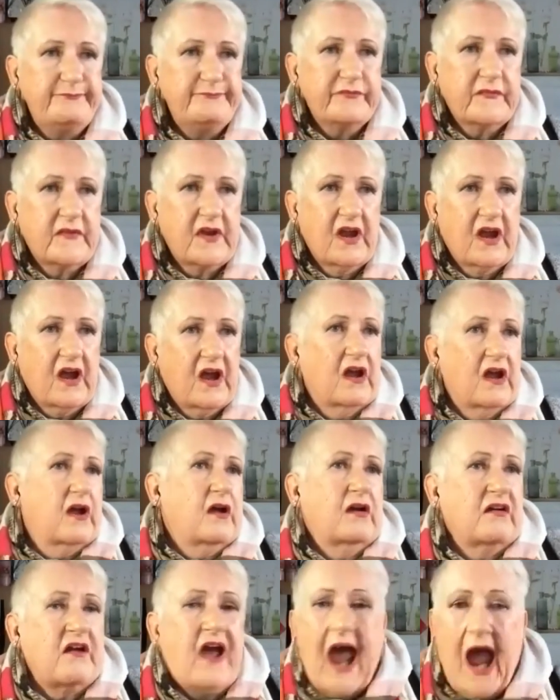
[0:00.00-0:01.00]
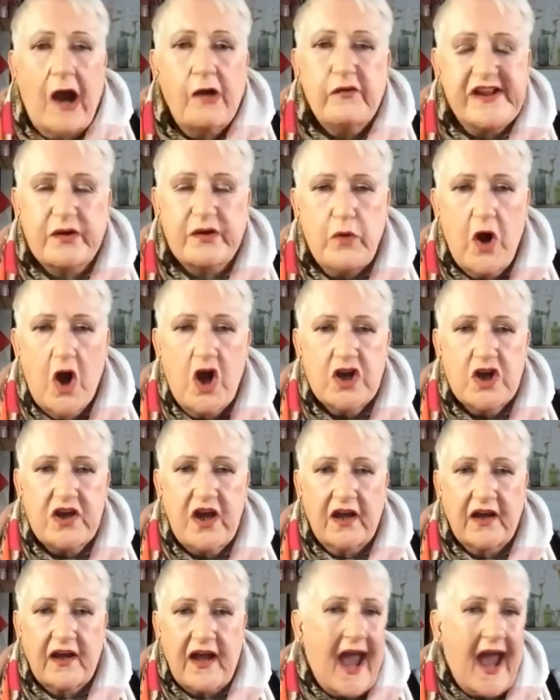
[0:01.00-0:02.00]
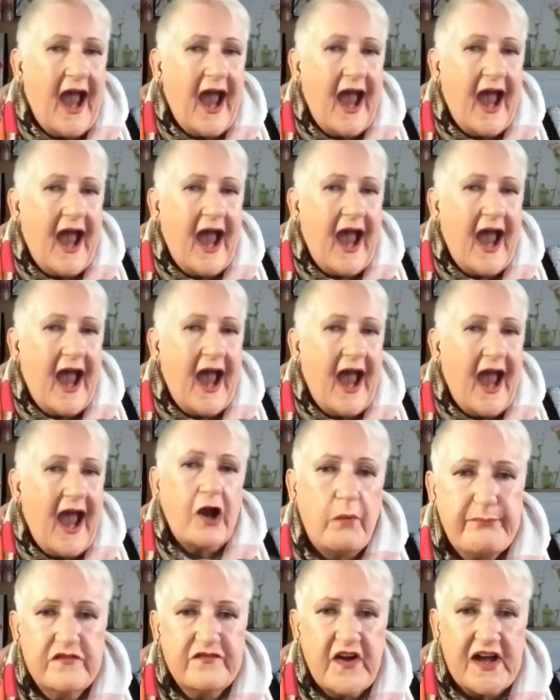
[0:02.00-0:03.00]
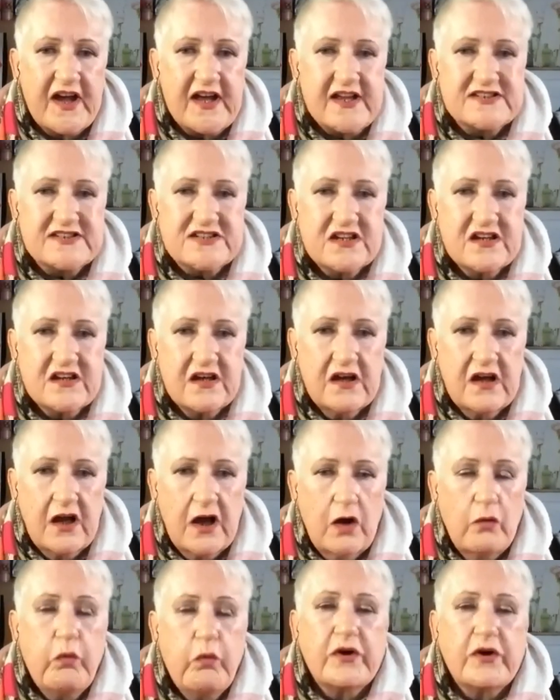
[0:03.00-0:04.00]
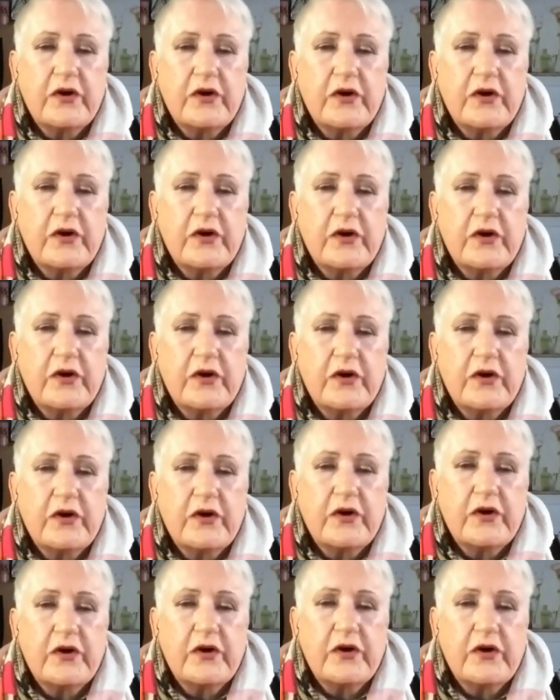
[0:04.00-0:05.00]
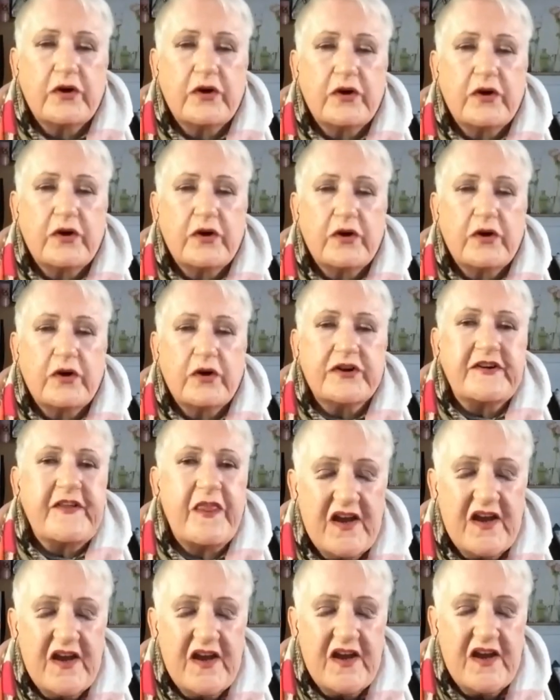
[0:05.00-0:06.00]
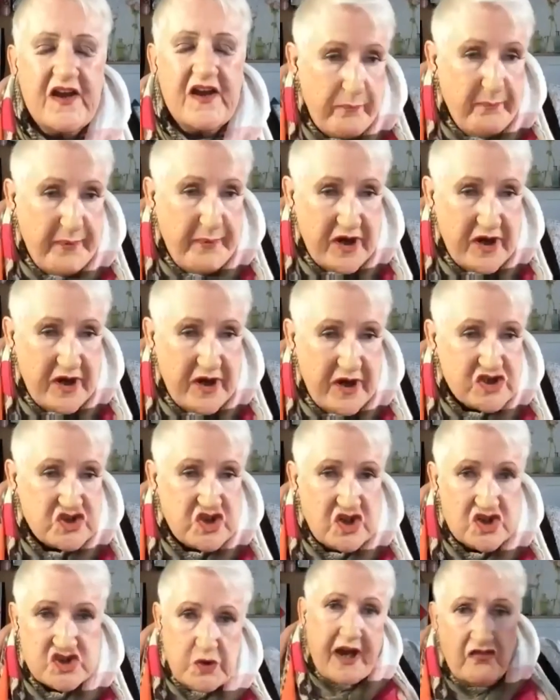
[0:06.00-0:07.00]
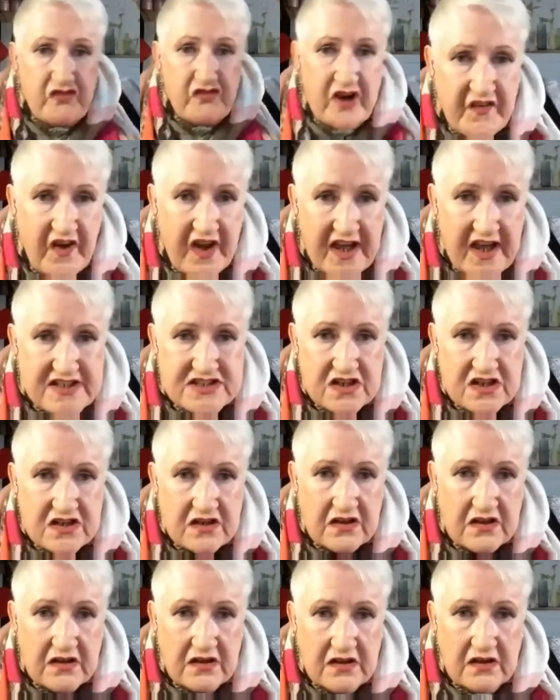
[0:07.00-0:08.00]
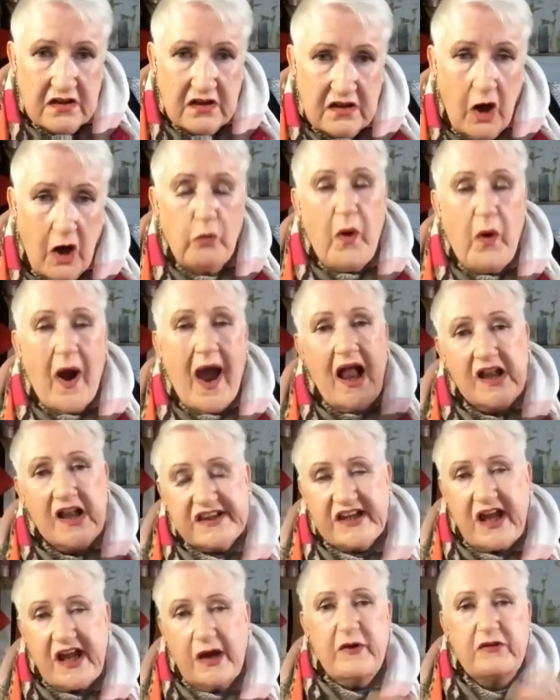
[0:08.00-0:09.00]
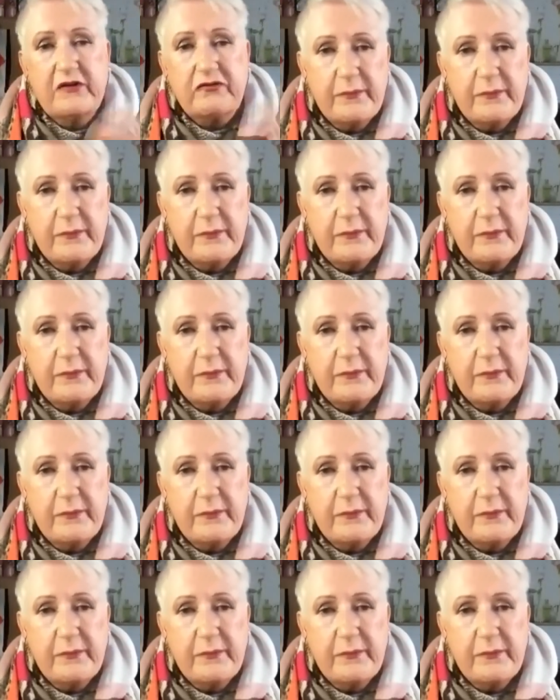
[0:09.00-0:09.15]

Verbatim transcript: Um, how's it working? how can we improve it? What are the benefits? Is it rubbish? Should we get rid of it?